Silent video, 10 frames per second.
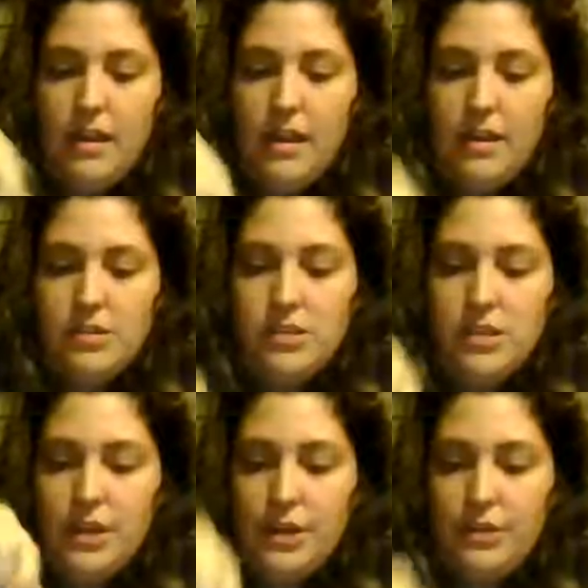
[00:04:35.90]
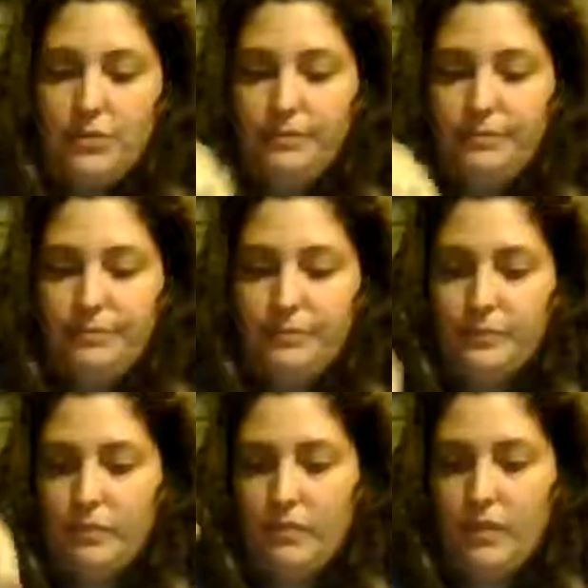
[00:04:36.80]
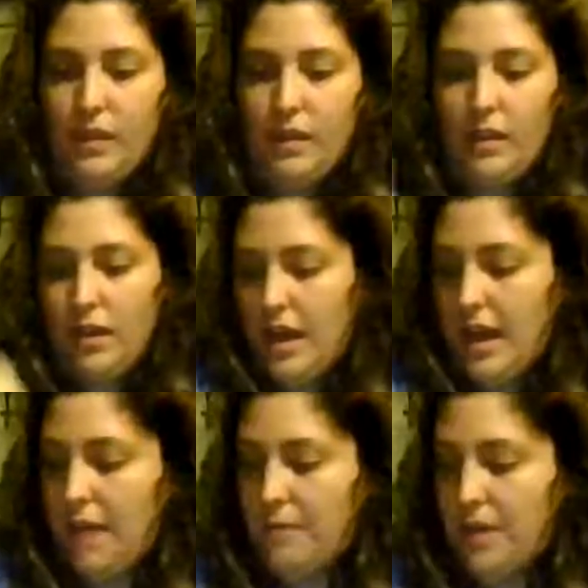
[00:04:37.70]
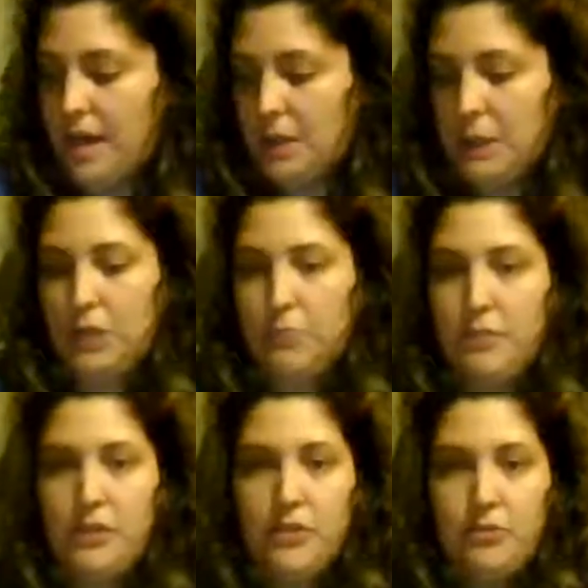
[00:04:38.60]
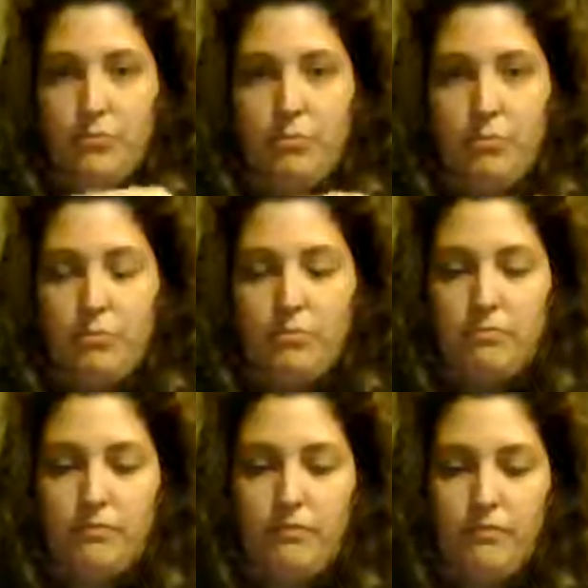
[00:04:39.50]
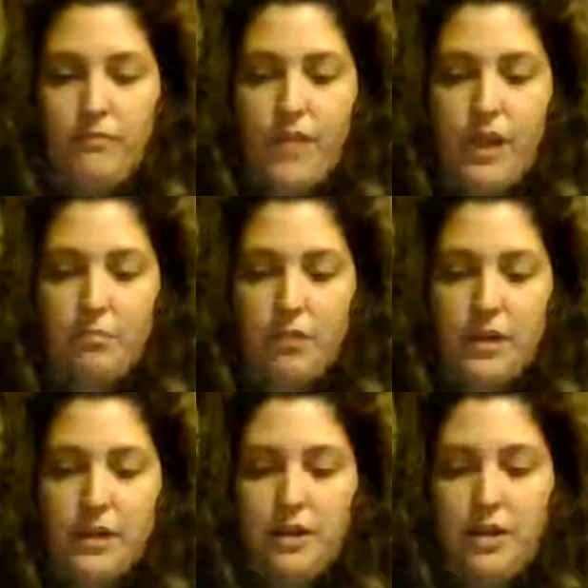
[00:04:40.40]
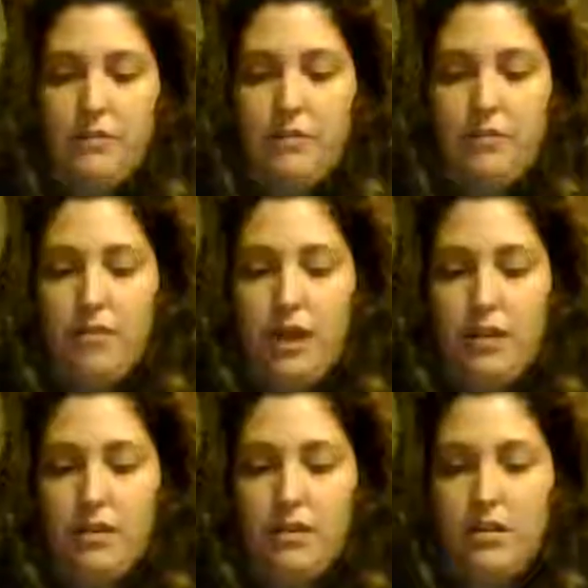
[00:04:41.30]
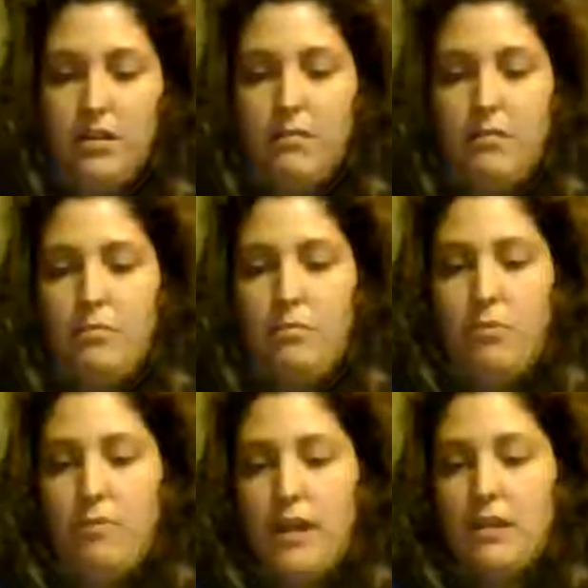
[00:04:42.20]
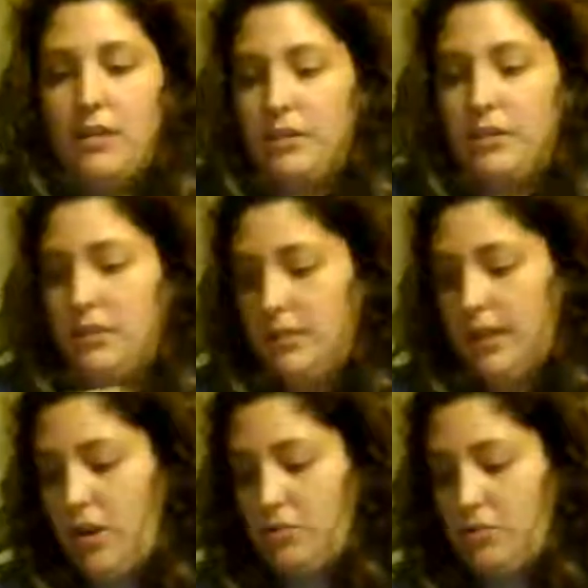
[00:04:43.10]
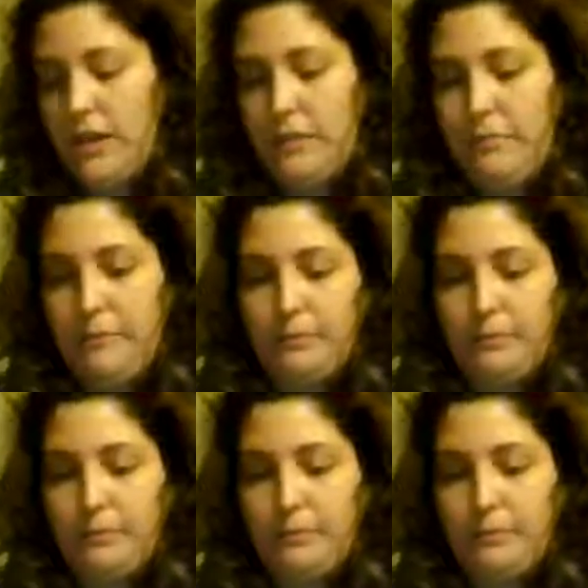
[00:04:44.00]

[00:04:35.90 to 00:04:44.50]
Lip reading: And so I'm going to add a little bit of this fake blood in here to give it a more red color, like our blood.